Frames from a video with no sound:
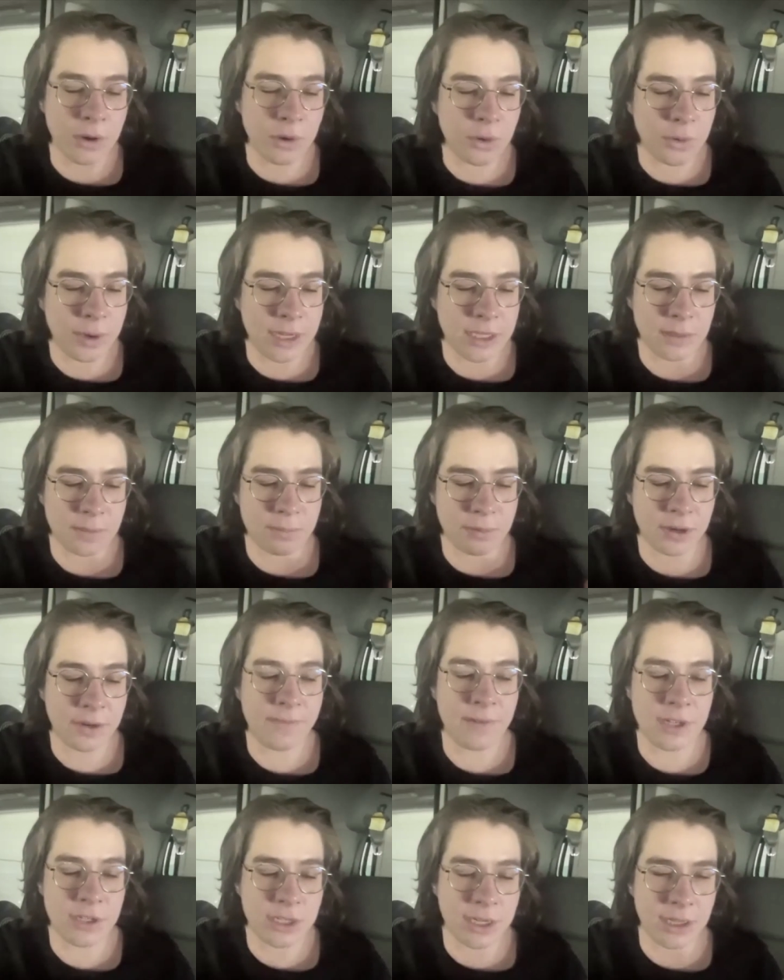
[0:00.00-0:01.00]
always
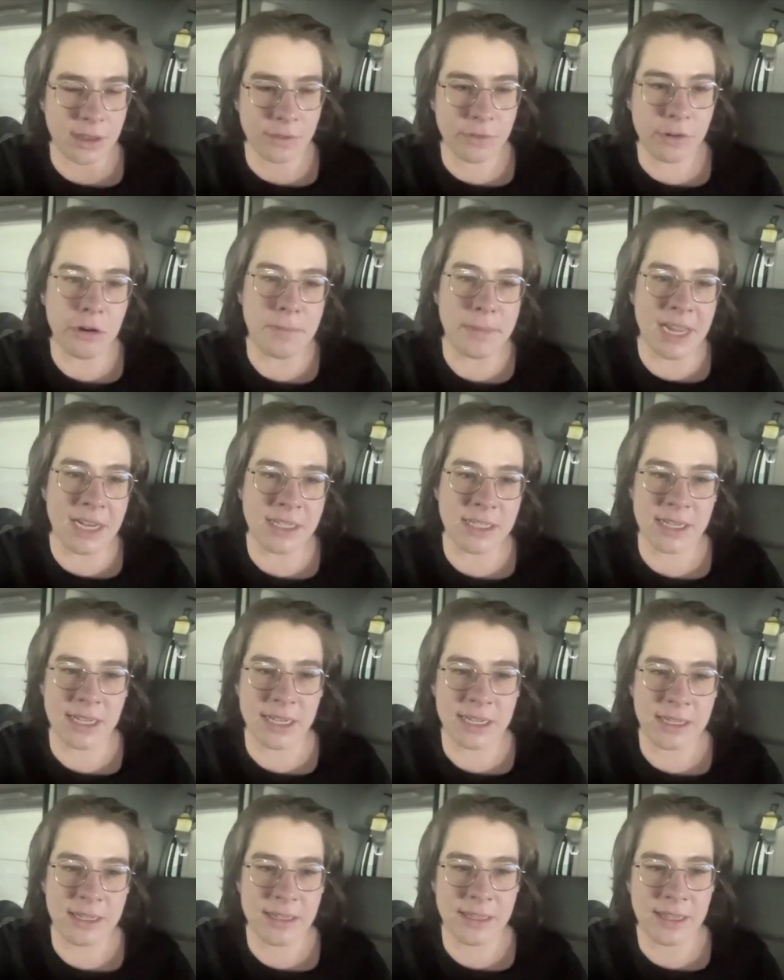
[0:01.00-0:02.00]
privileging the
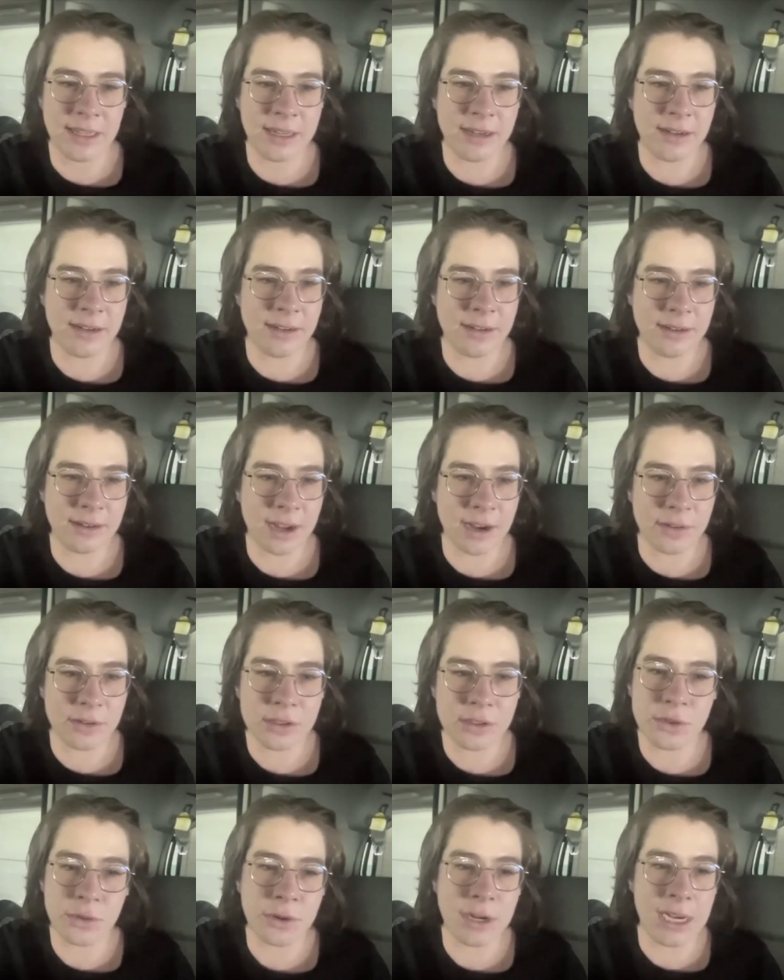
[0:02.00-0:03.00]
romantic in our
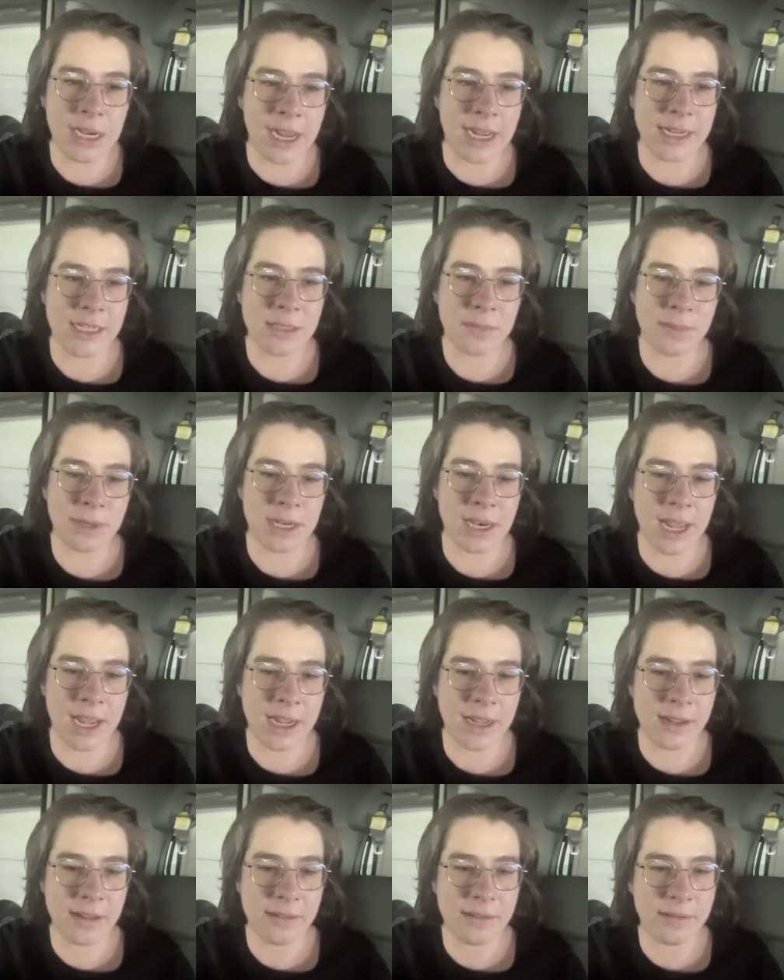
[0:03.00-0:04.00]
storylines, but like